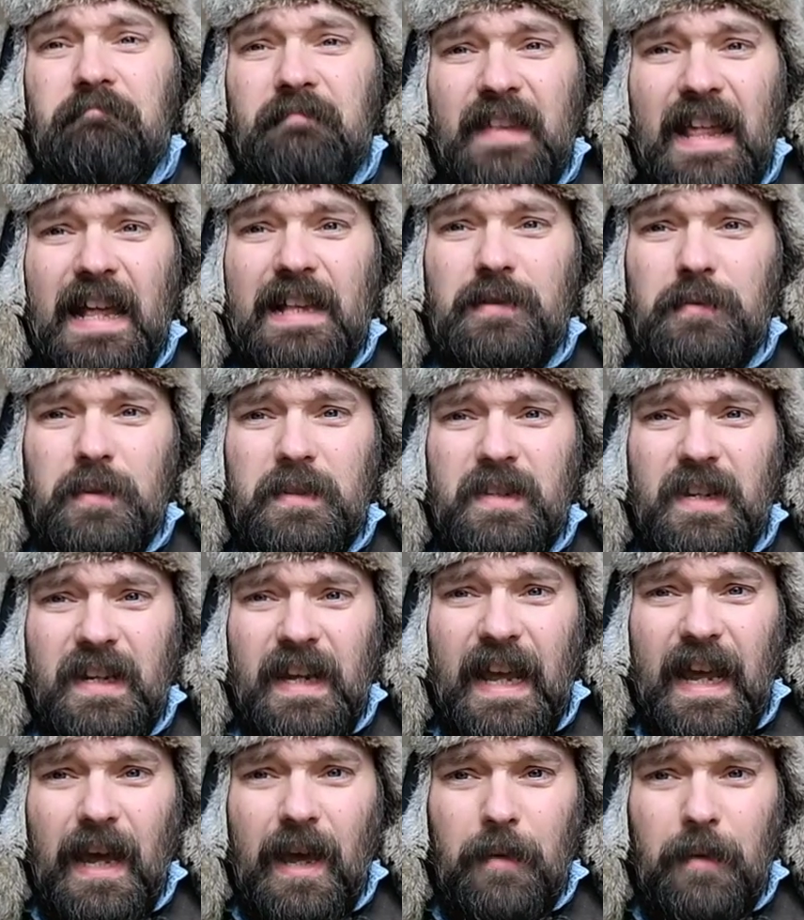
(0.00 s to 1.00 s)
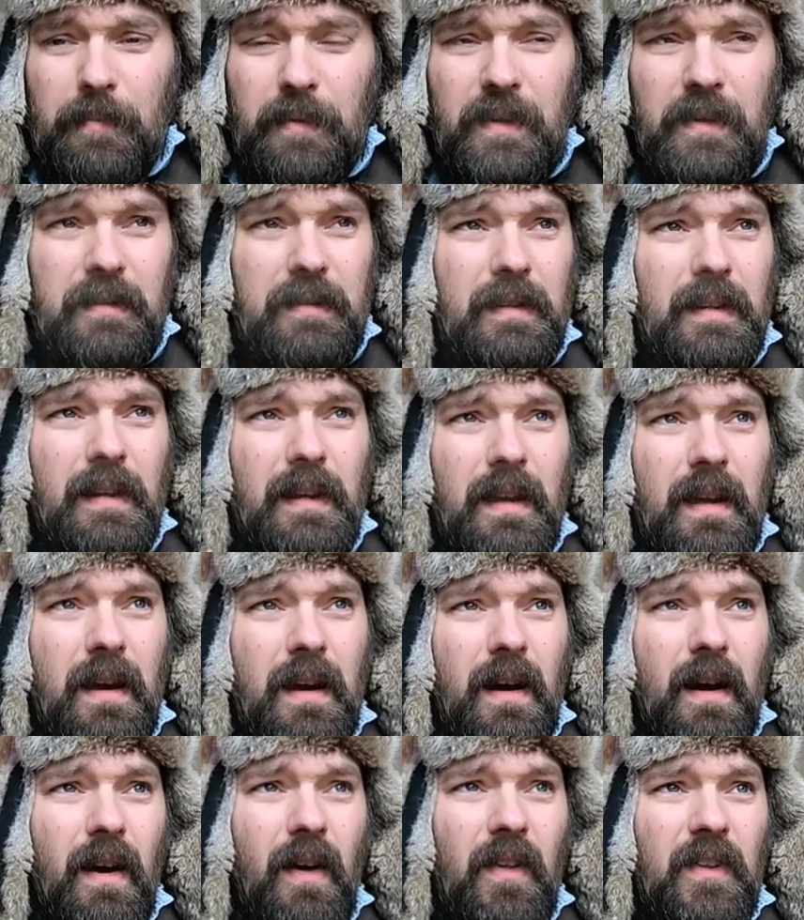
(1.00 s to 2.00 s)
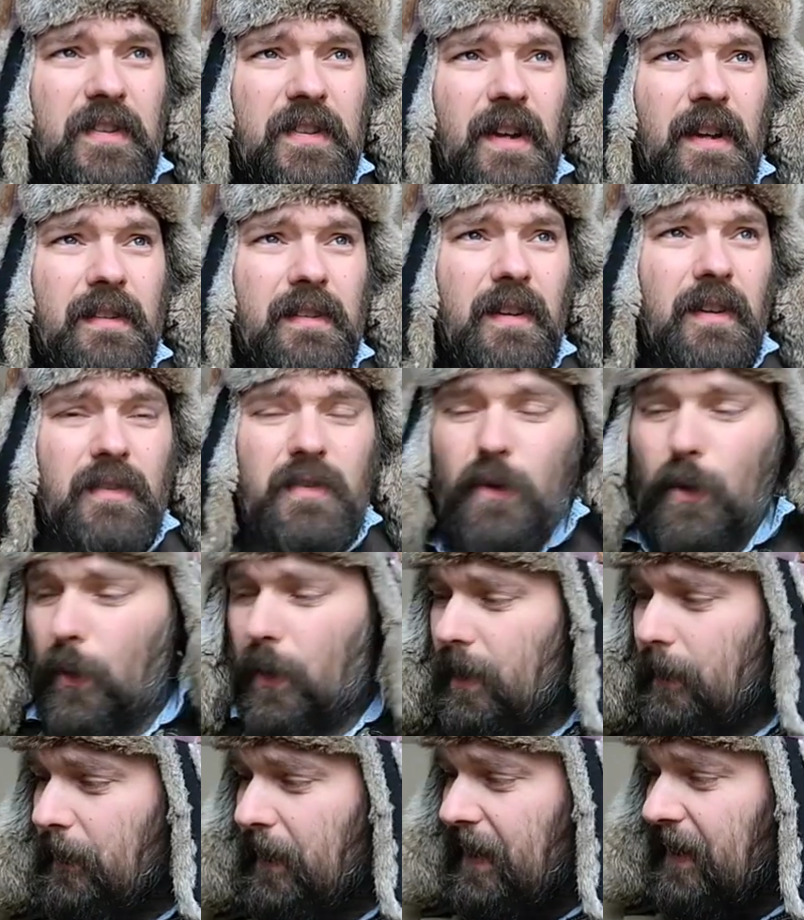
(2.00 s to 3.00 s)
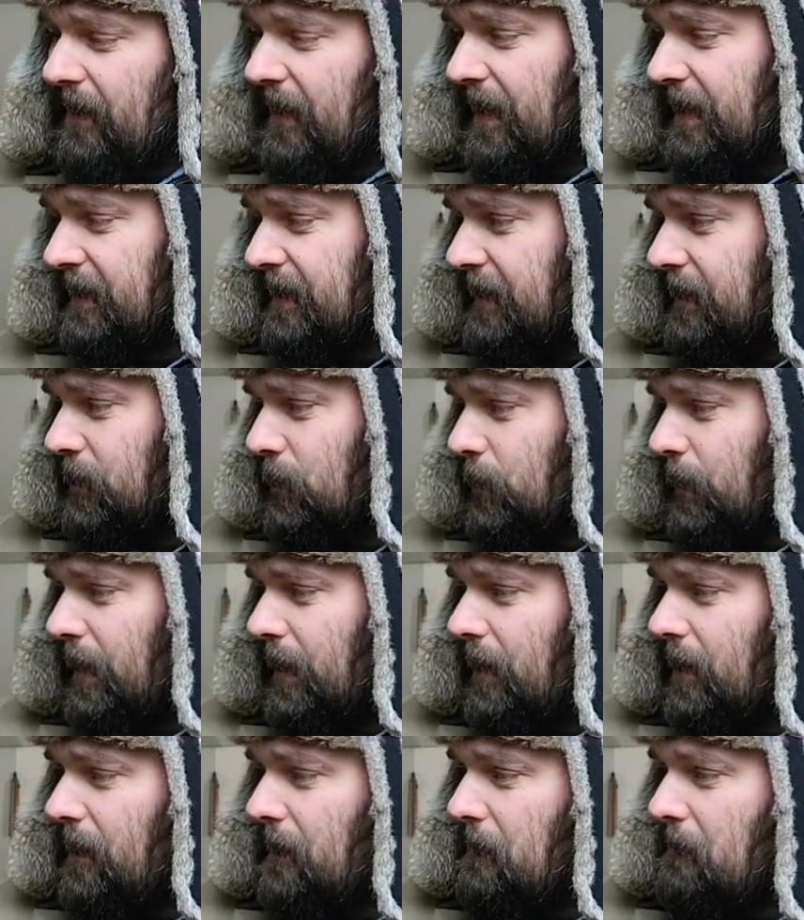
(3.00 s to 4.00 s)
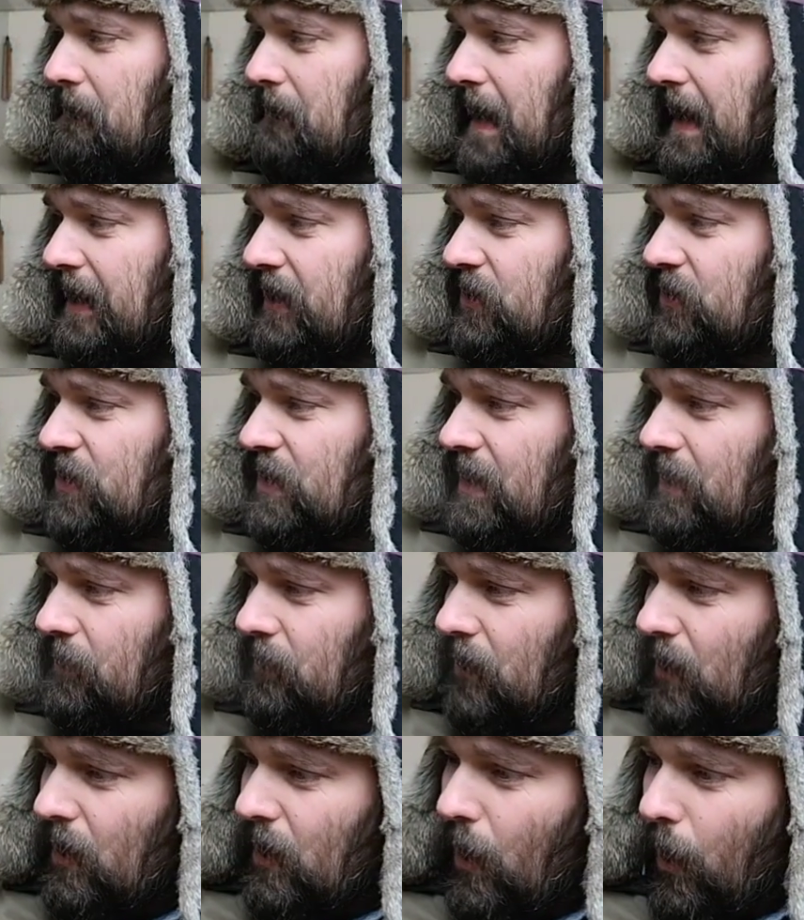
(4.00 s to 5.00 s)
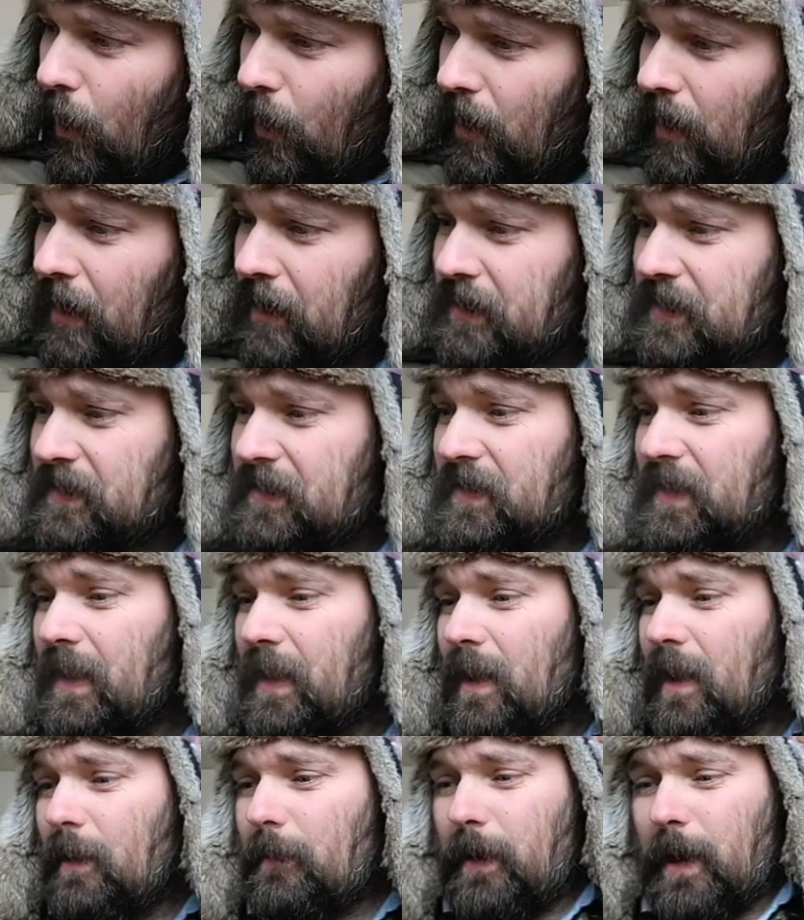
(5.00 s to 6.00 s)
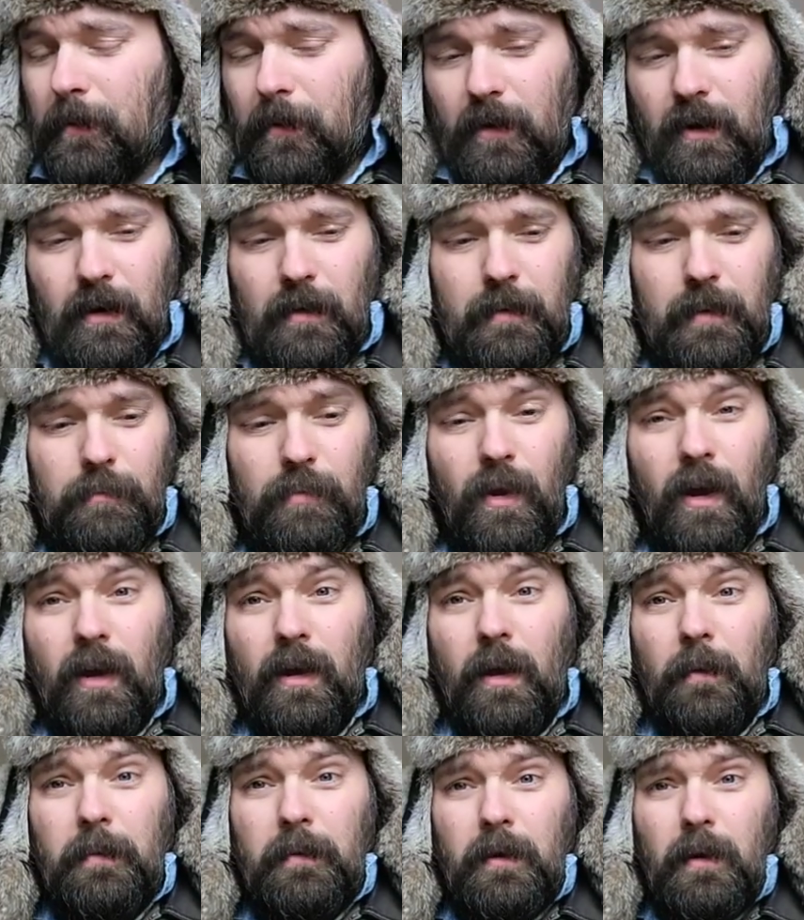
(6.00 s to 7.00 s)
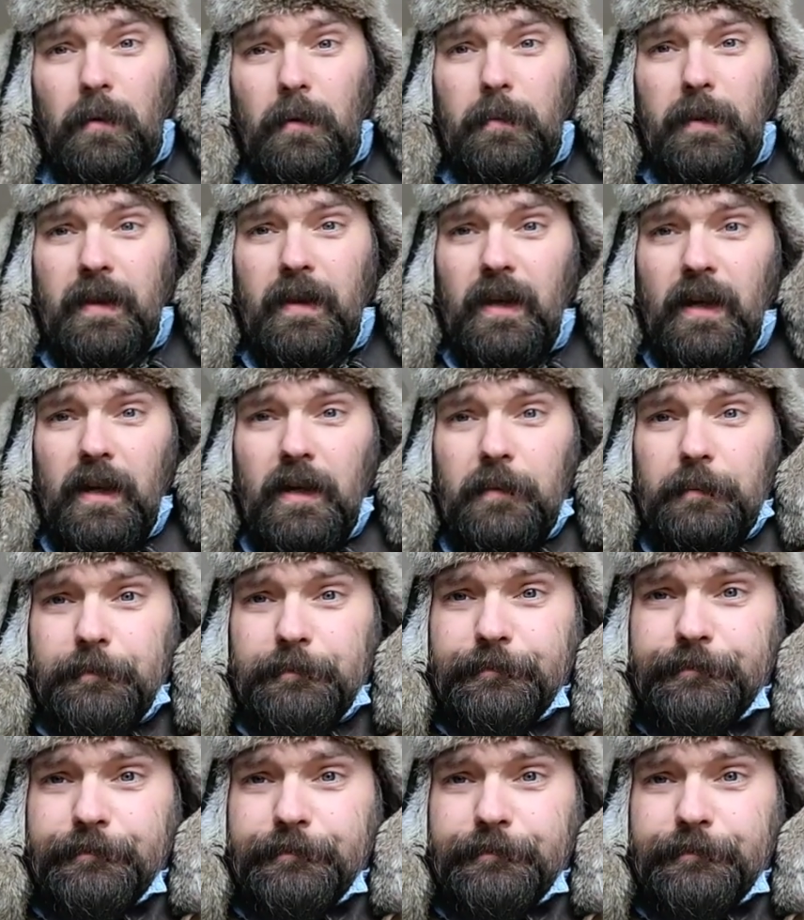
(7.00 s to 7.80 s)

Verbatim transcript: That's what's going to happen all of a sudden there's going to be like these weird makeshift courts. People are going to be brought up and they'll be like,